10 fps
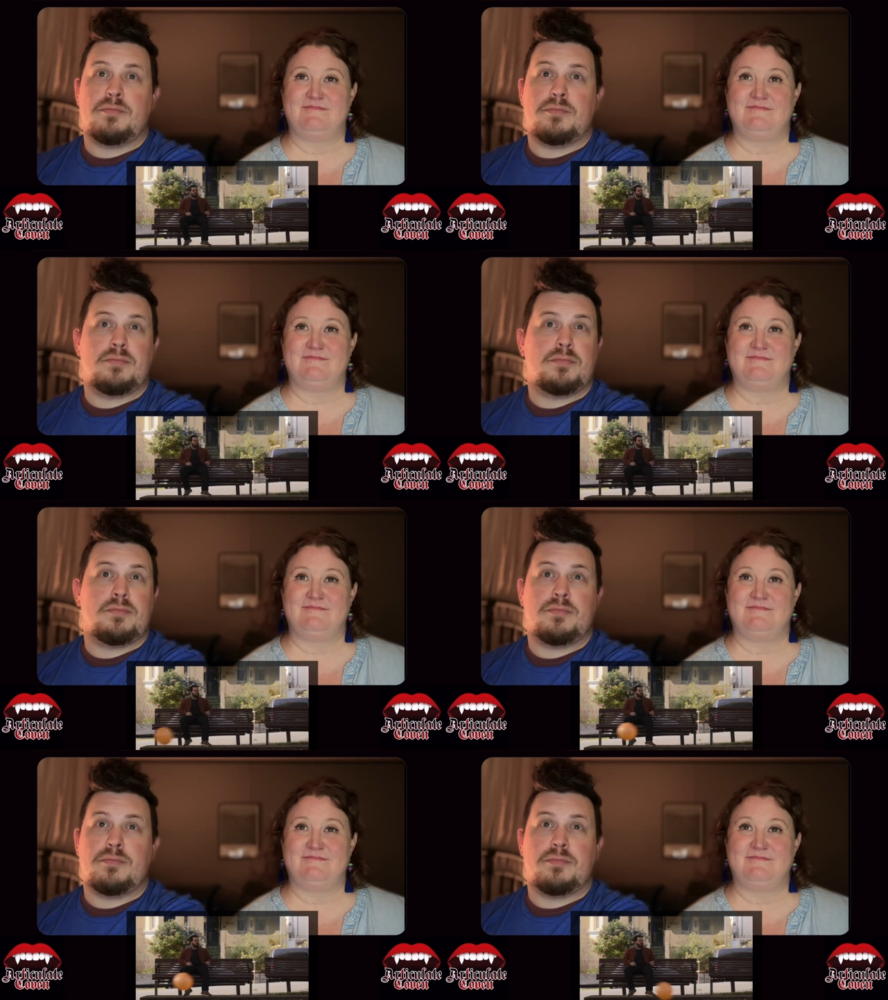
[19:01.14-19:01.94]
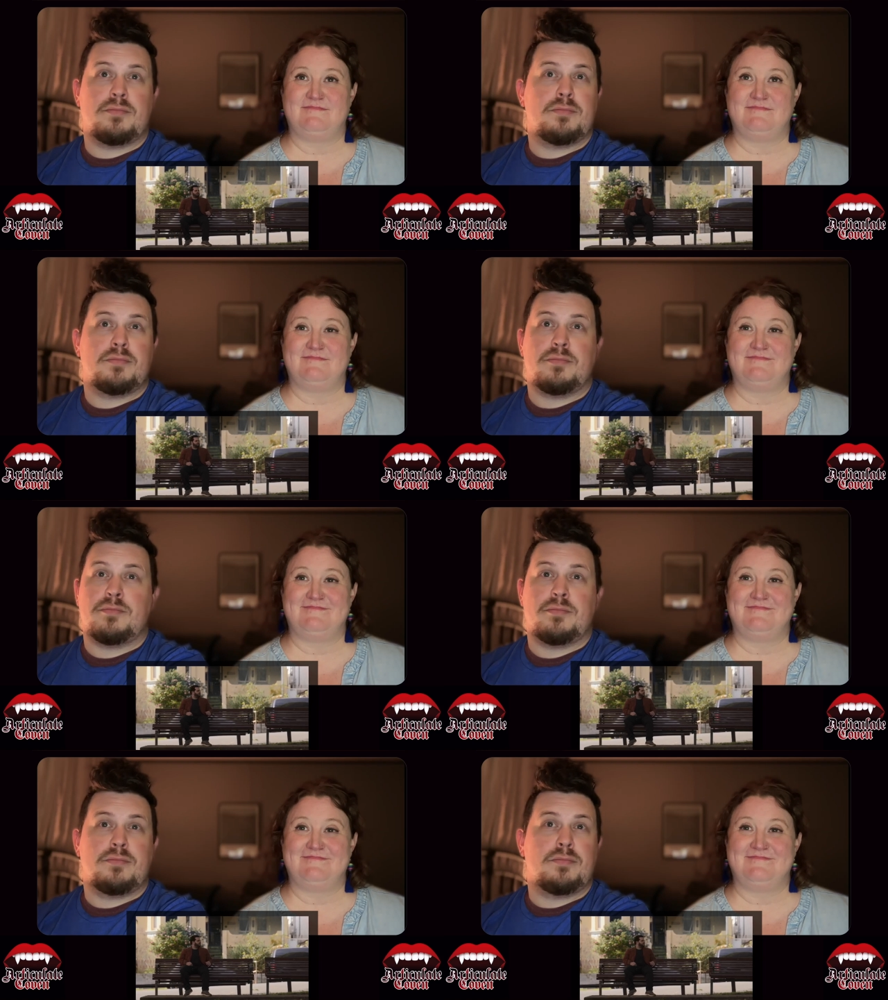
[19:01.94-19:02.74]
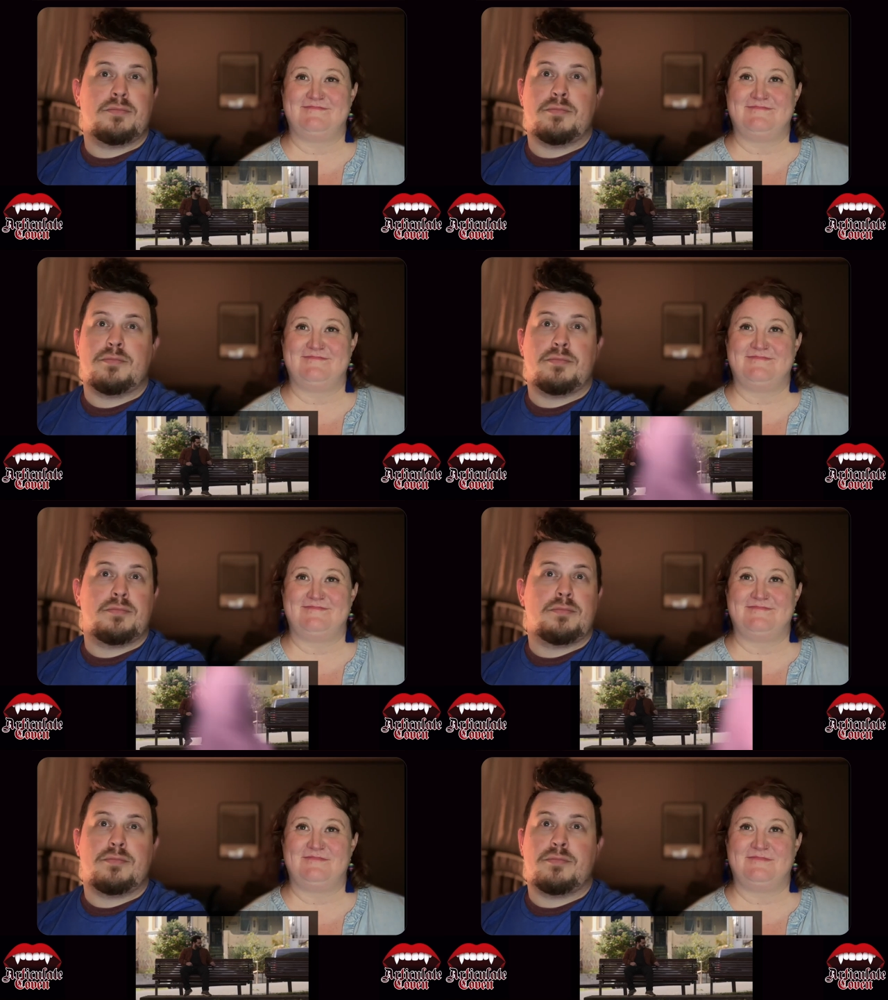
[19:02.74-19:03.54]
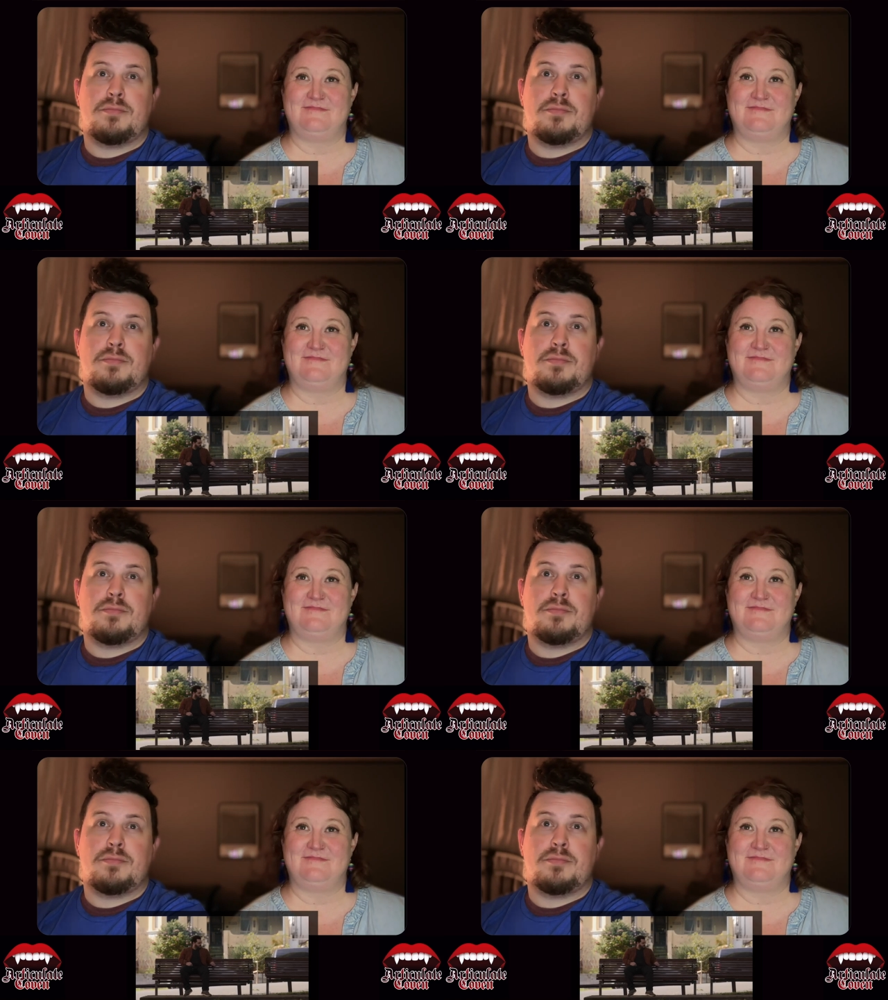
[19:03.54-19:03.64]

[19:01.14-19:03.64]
Nobody speaks.